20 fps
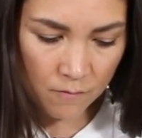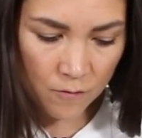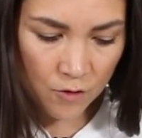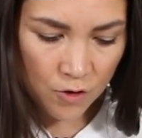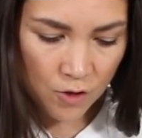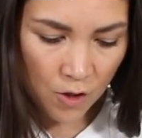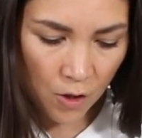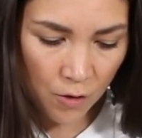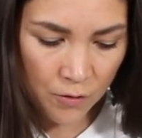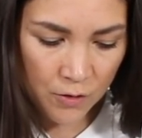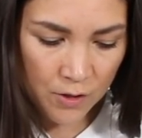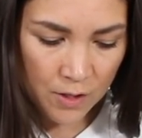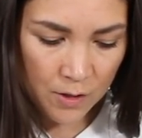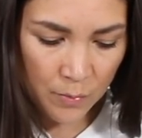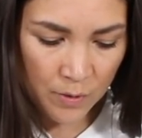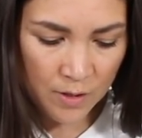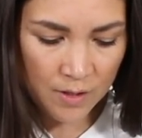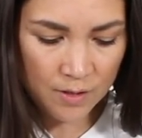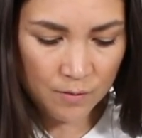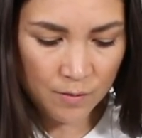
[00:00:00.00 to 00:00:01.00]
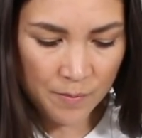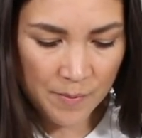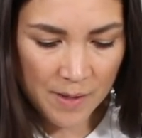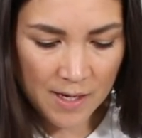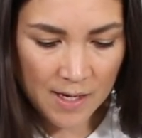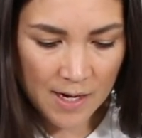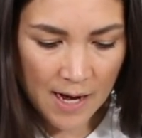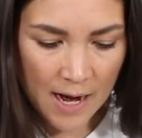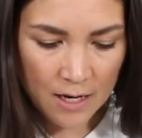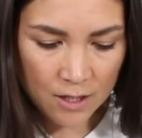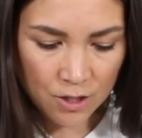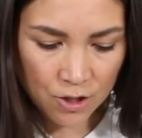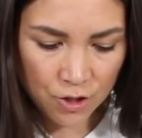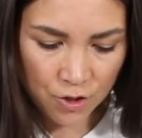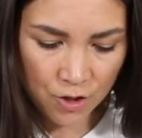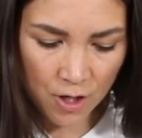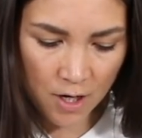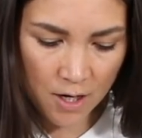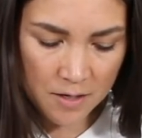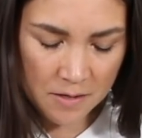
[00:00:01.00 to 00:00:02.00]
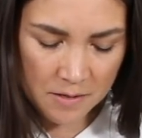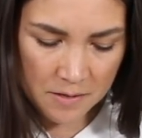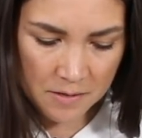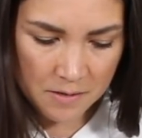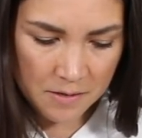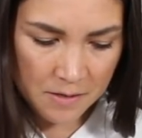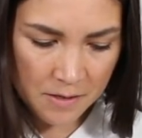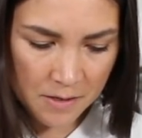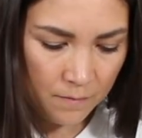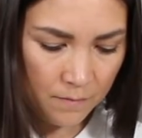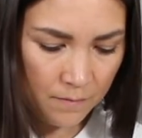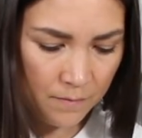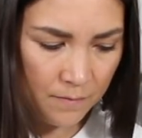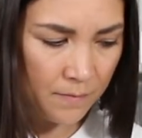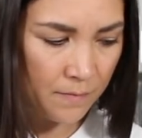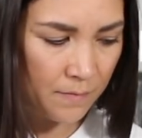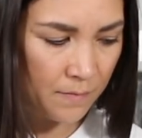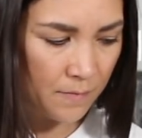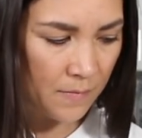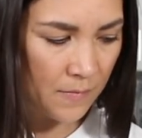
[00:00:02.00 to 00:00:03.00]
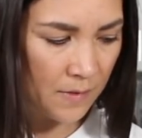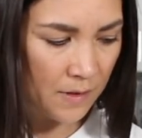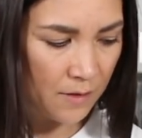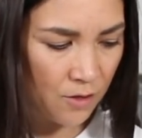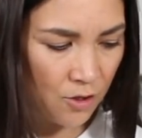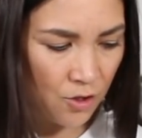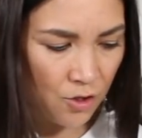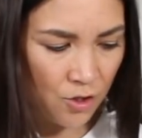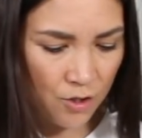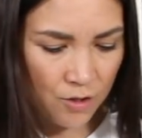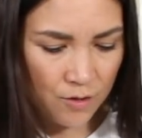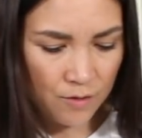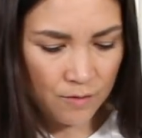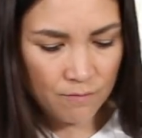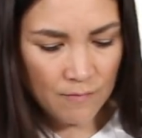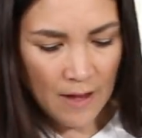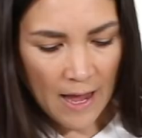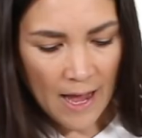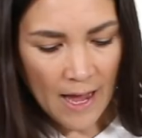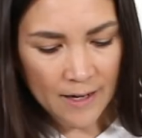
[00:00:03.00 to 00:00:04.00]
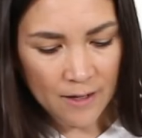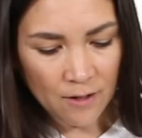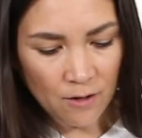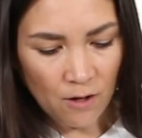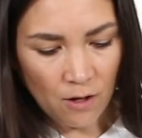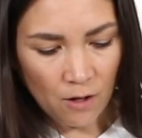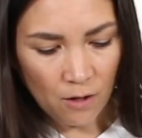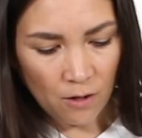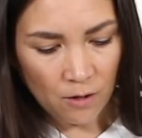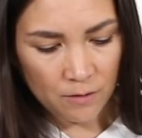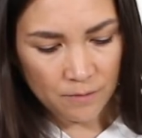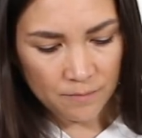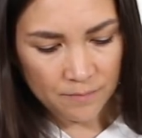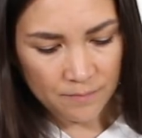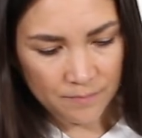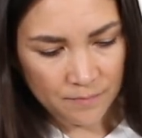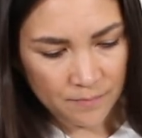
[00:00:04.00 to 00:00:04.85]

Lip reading: salted, but this will make it extra. Let's just add it all.